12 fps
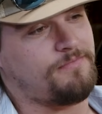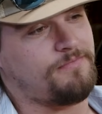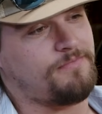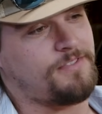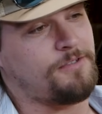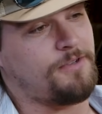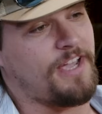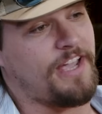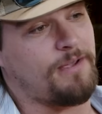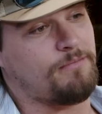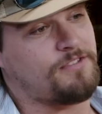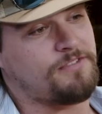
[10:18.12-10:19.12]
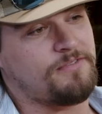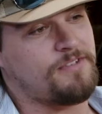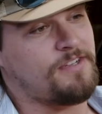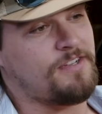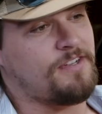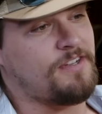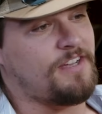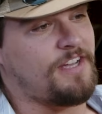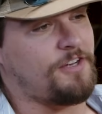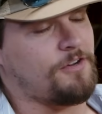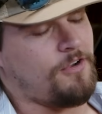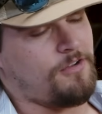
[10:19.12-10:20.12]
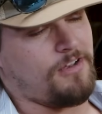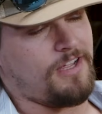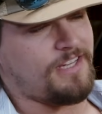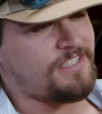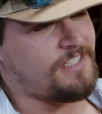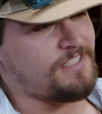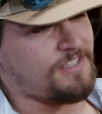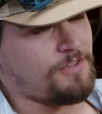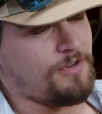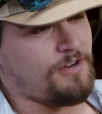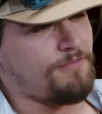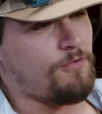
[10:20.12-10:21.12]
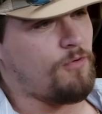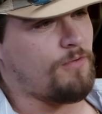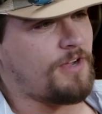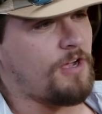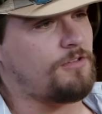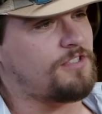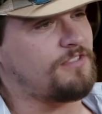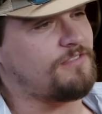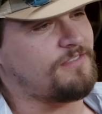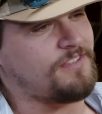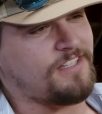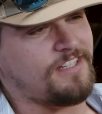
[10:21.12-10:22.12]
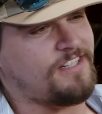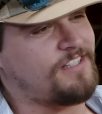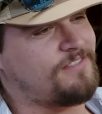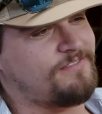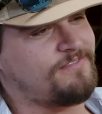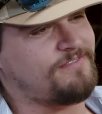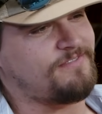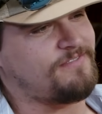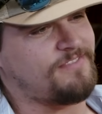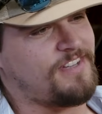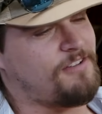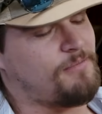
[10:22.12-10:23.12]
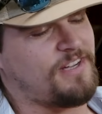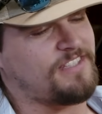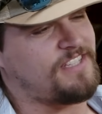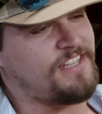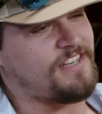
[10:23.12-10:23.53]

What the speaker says: games and you're on like season 3 or 4 of coaching, everybody's getting